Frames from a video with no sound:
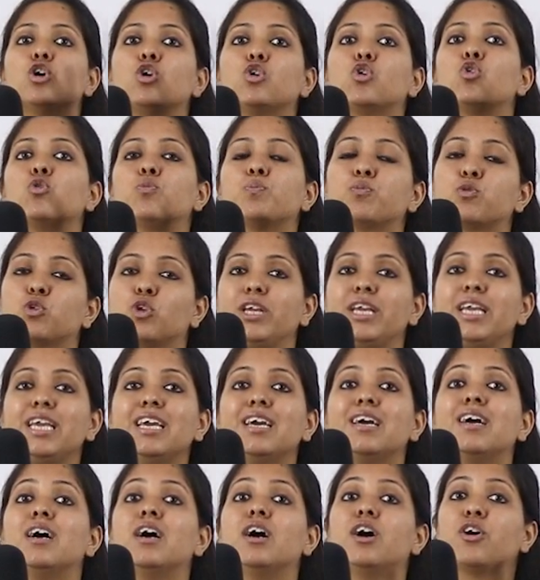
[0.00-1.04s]
group
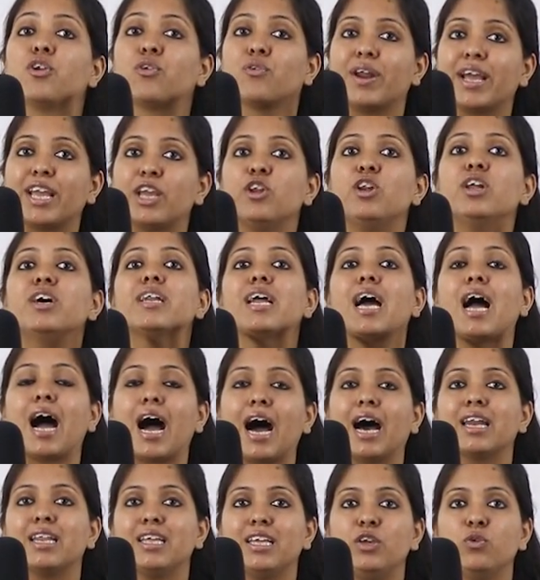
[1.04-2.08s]
3, regular
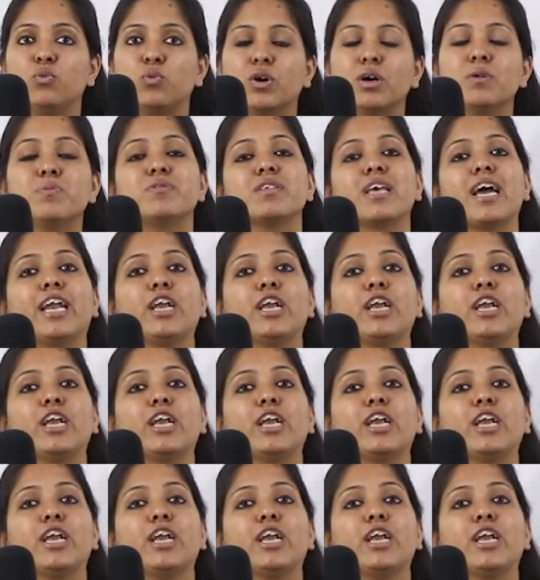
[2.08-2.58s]
RE verbs,